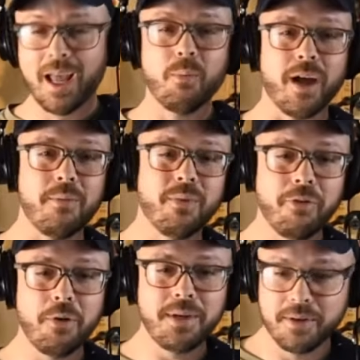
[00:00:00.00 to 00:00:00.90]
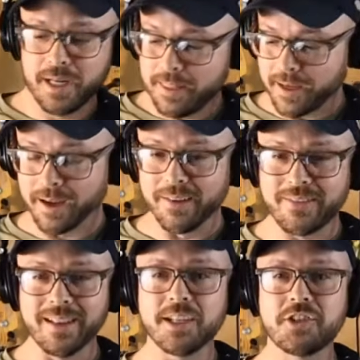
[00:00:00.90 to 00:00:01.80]
But before we do anything
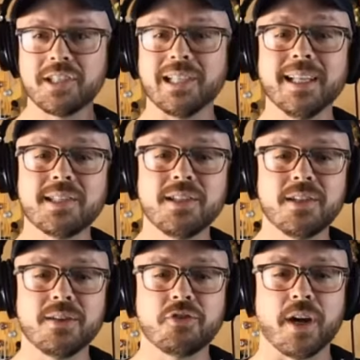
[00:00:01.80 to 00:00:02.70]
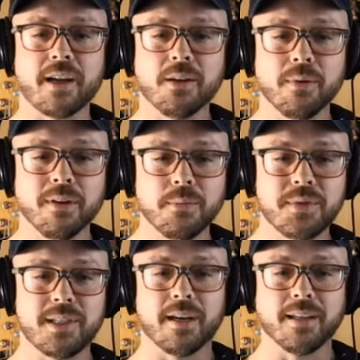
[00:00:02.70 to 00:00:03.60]
else, let's just listen to the track that we're going to be
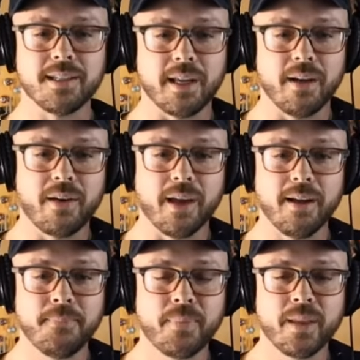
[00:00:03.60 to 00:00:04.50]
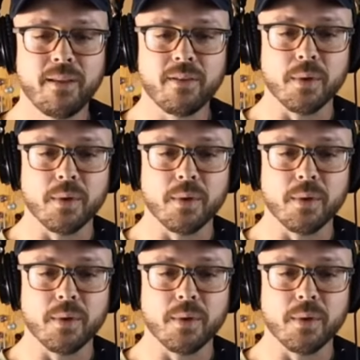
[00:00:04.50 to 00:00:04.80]
studying today, okay? So I'm